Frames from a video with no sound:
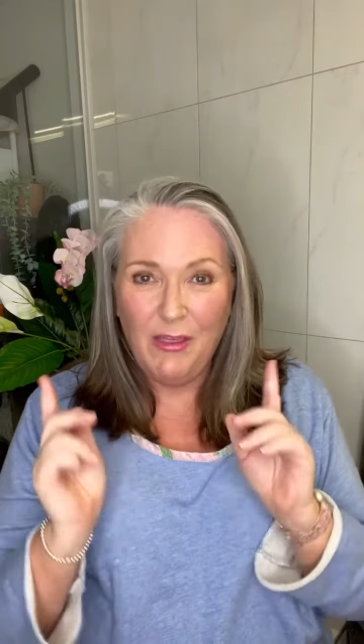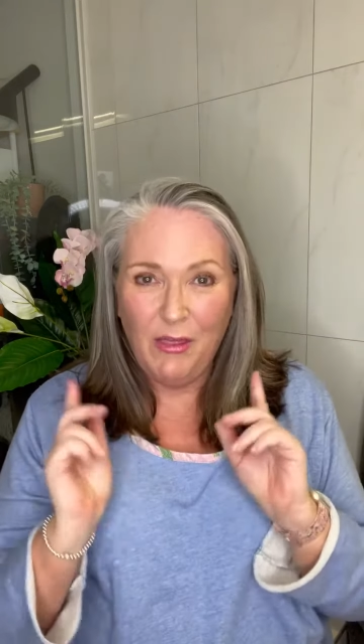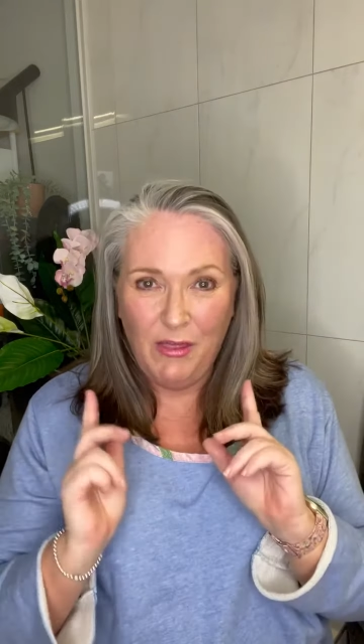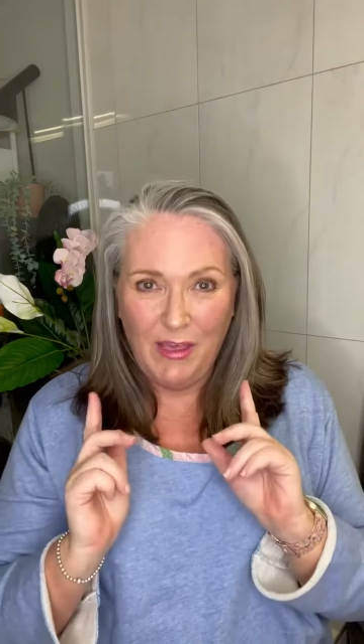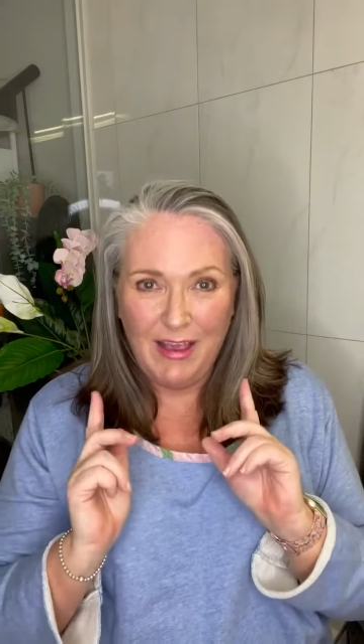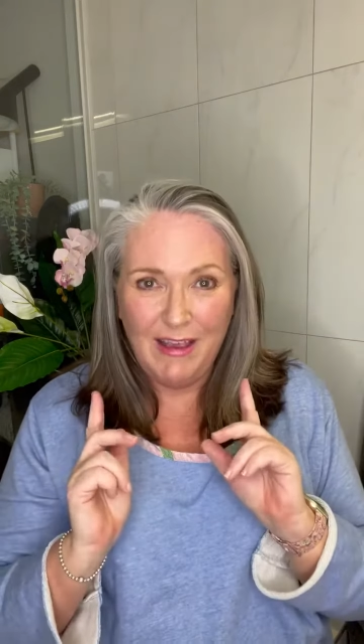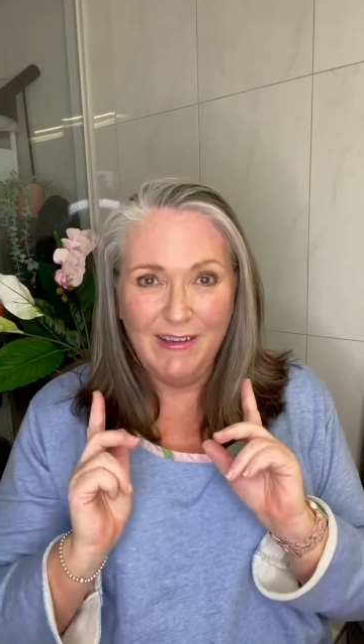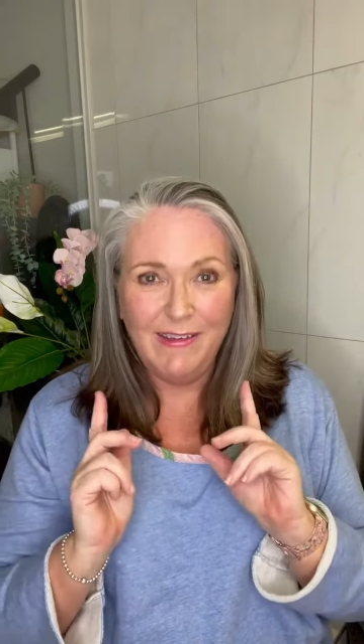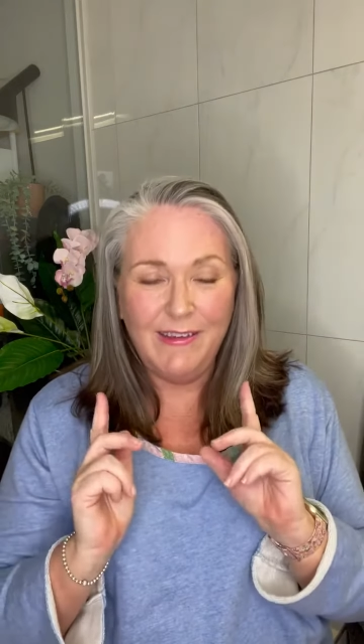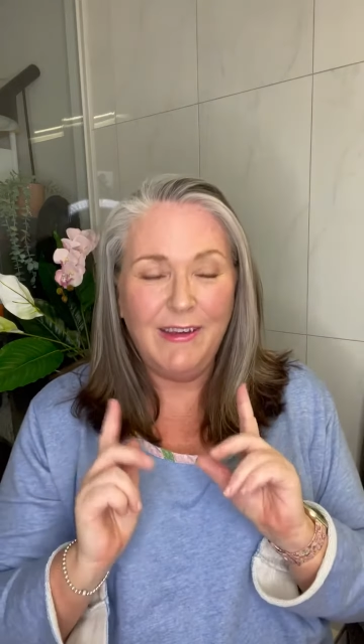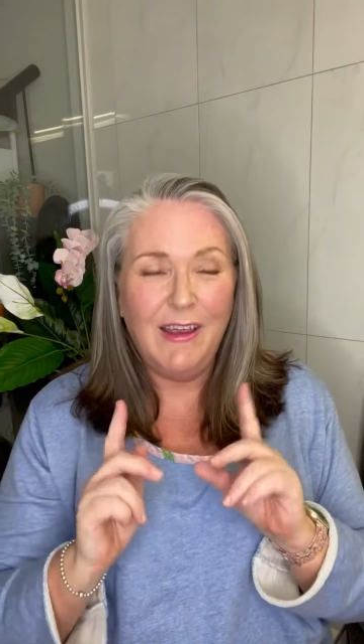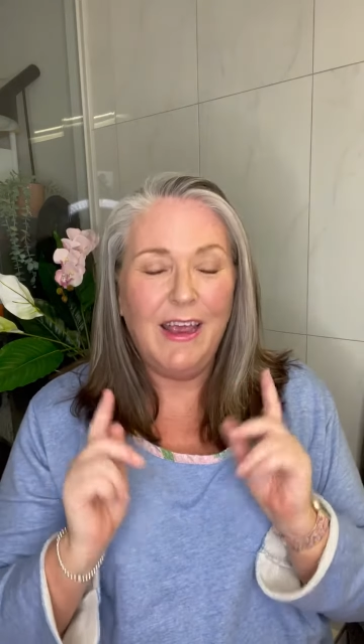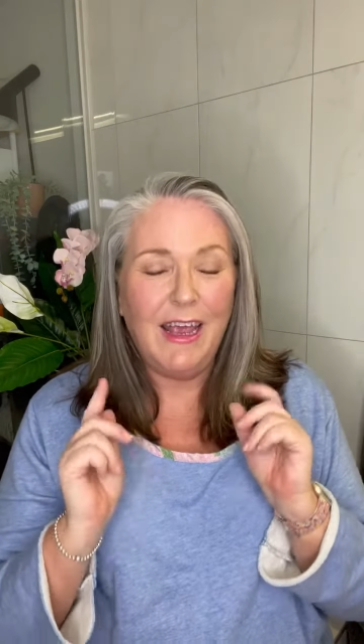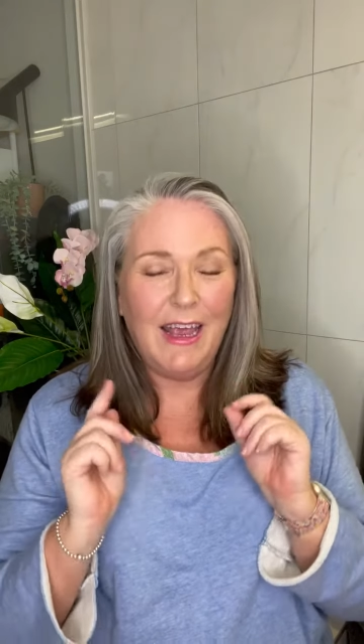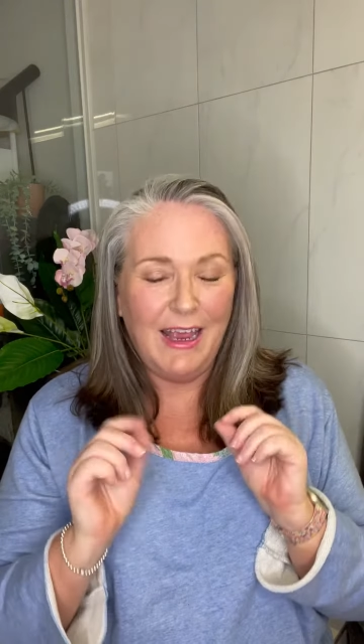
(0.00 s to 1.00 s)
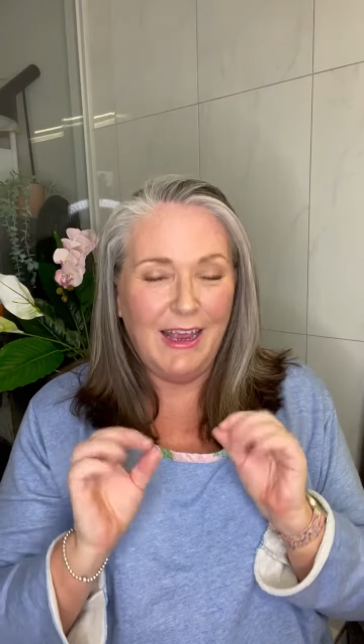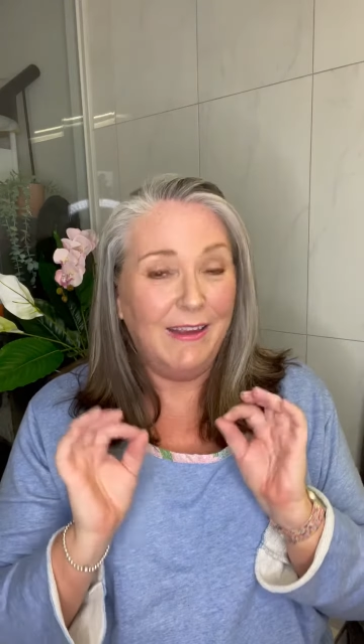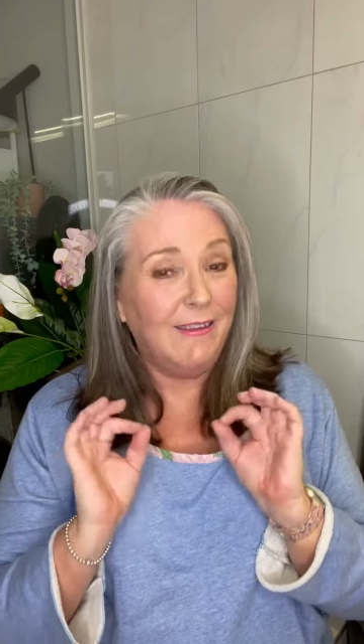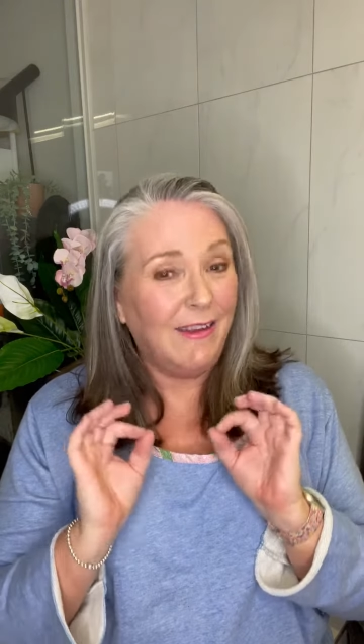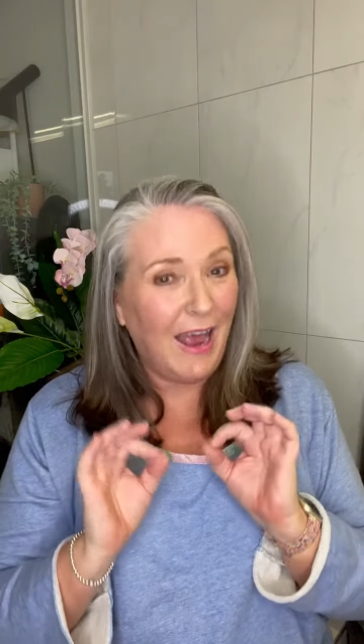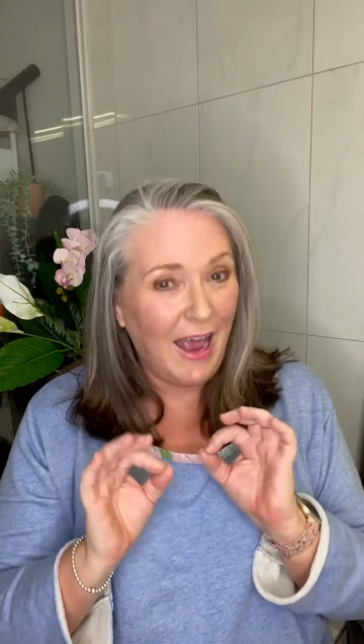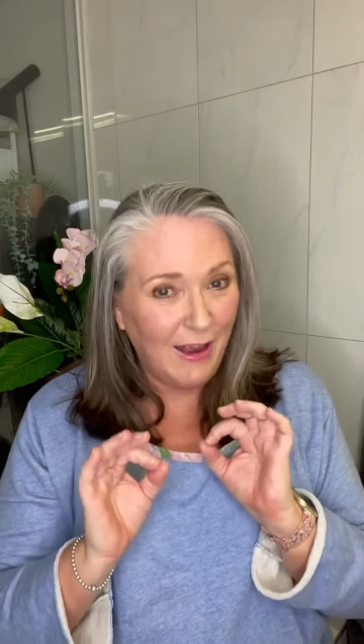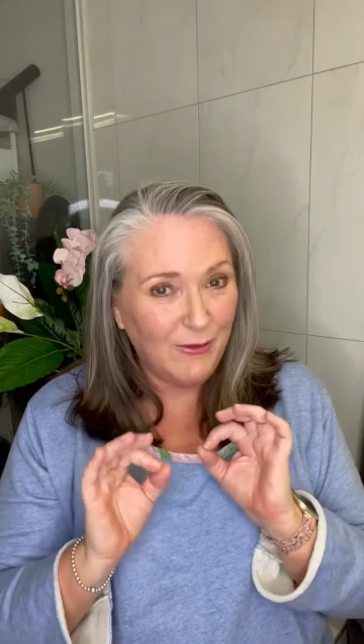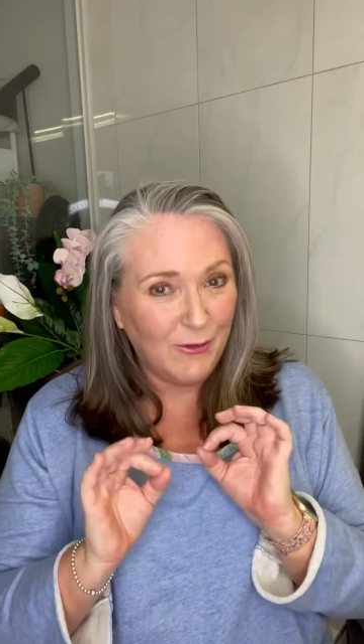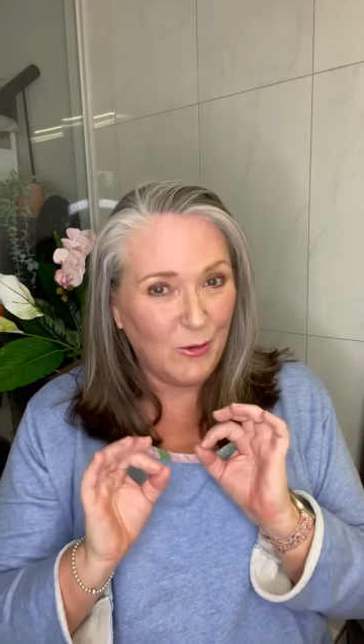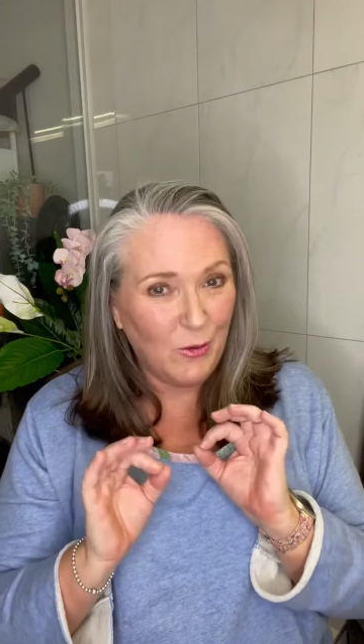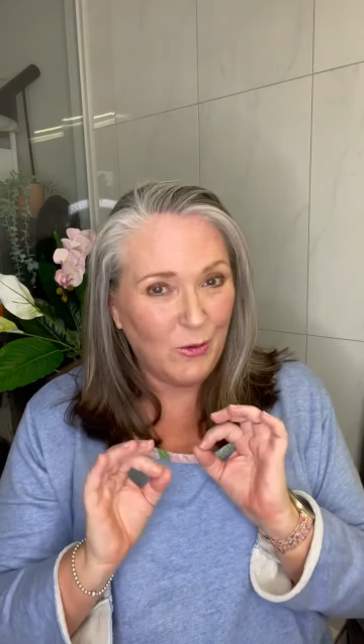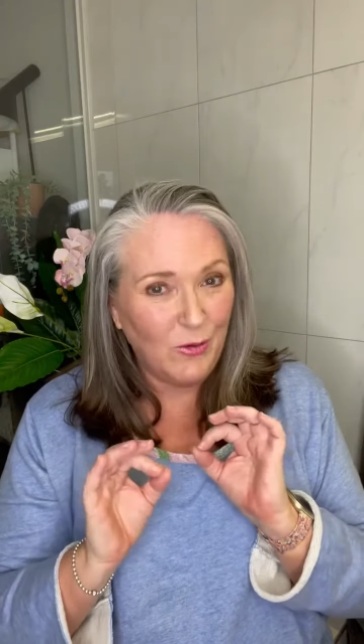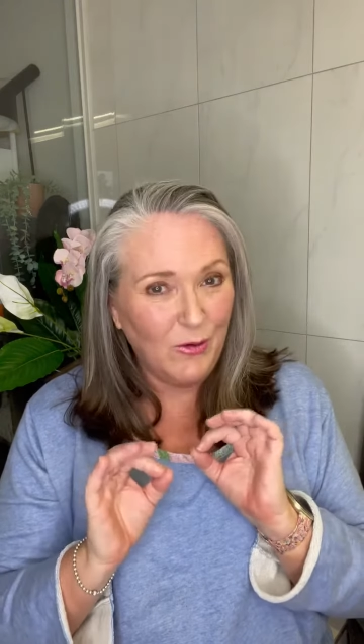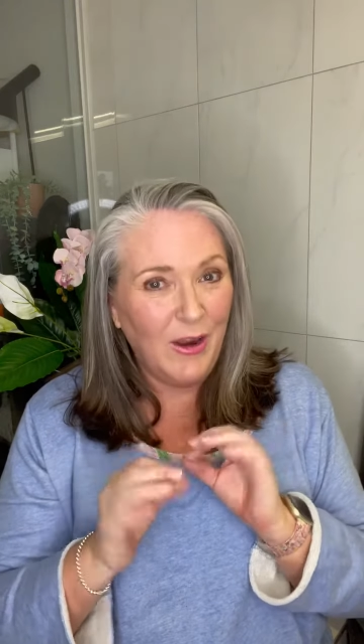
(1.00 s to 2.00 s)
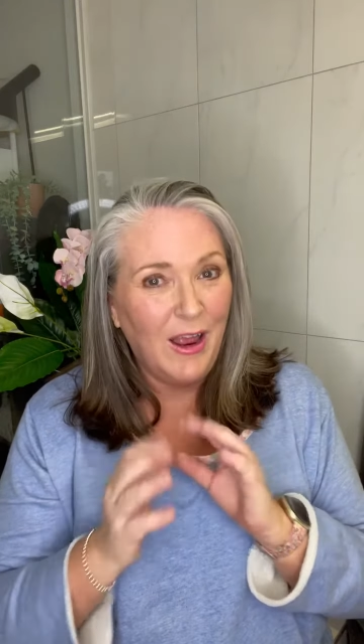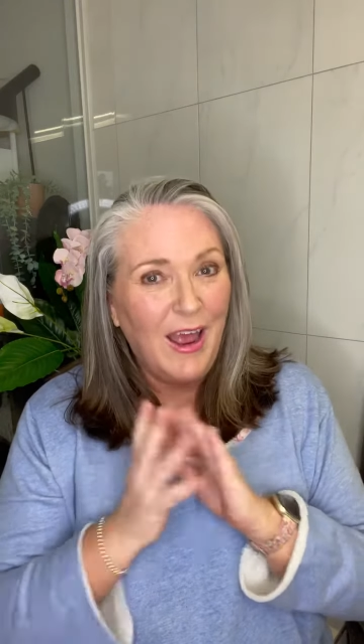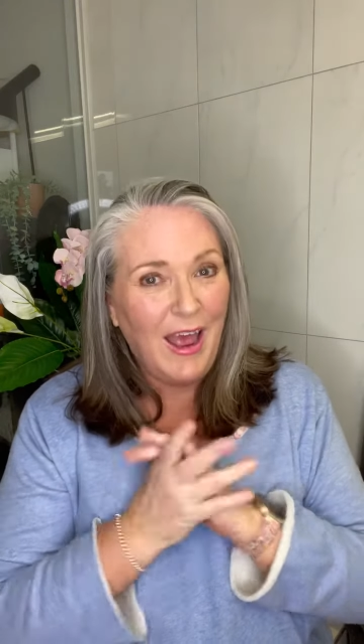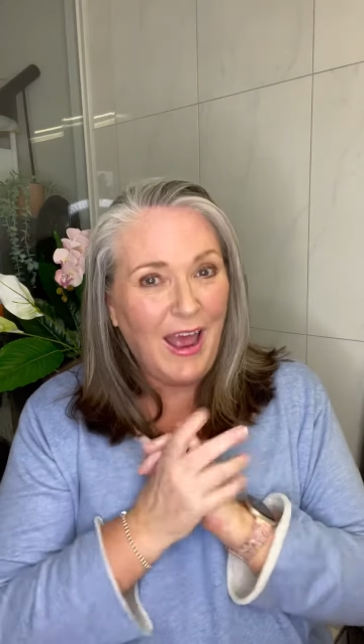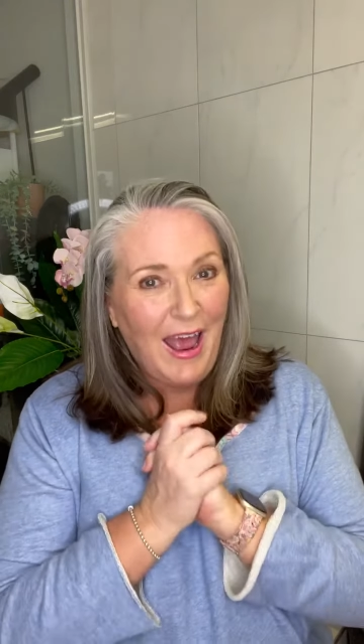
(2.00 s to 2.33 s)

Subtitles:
This is as good